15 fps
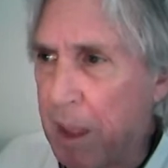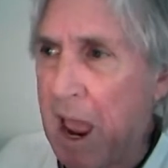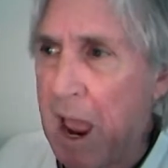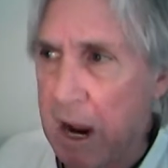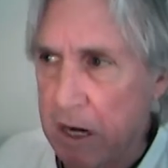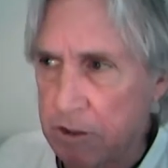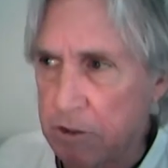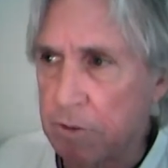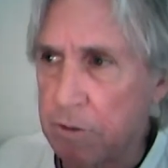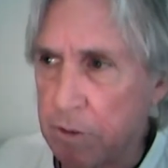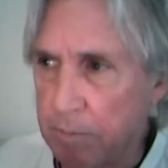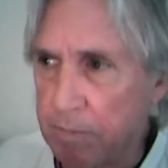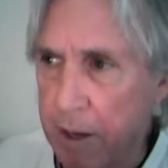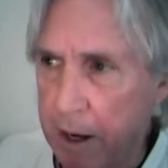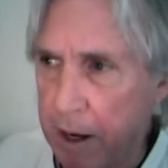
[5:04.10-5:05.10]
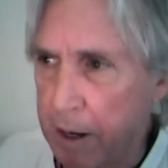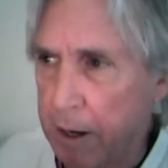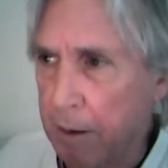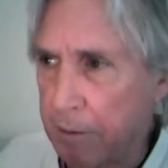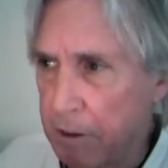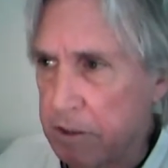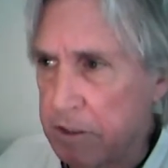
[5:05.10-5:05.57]
Actual
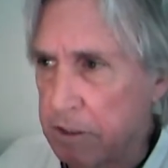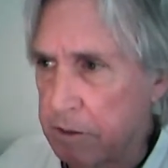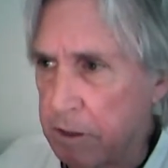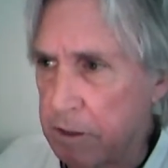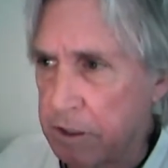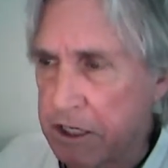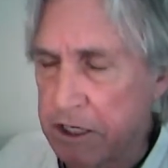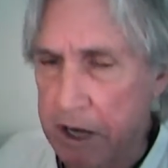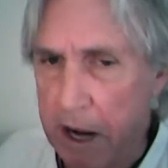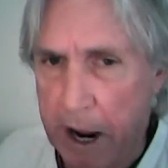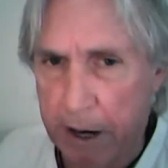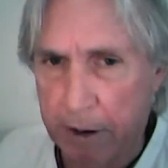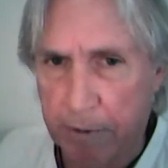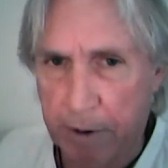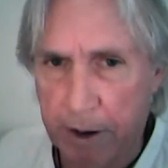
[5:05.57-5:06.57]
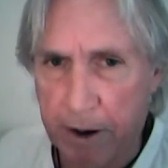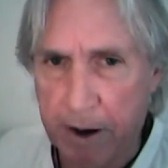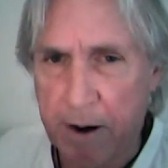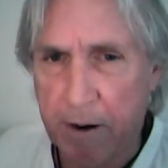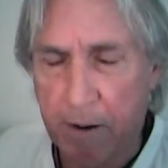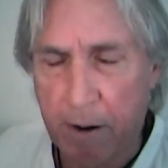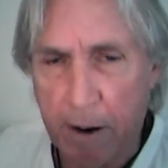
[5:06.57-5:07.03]
beginning. There's a little staggering
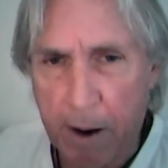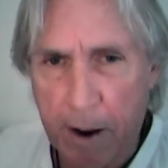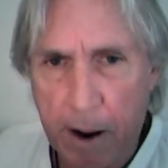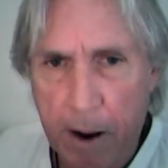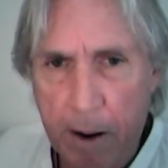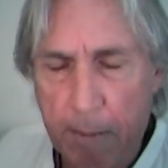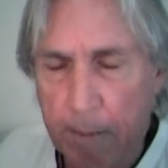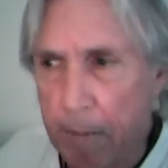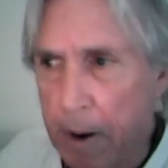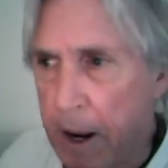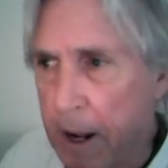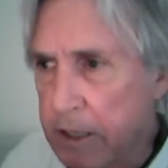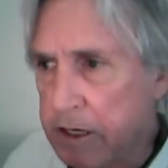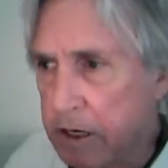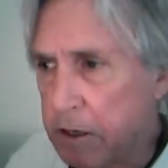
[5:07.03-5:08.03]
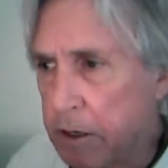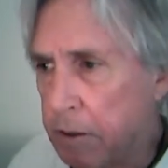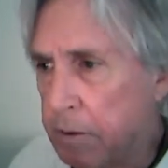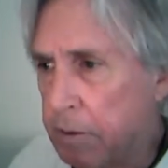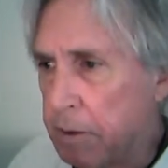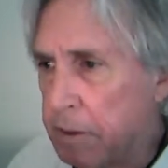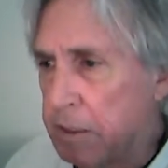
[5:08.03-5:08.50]
here. But as a
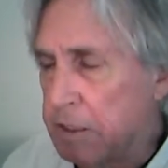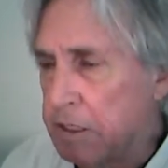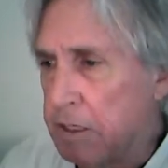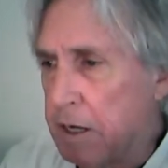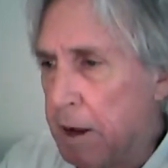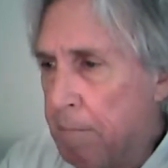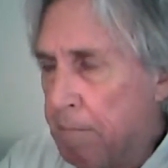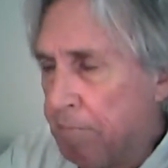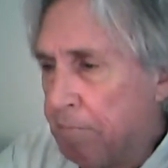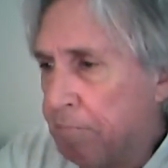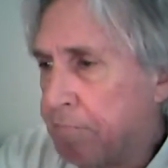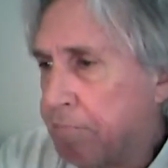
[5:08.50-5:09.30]
coder, I just say,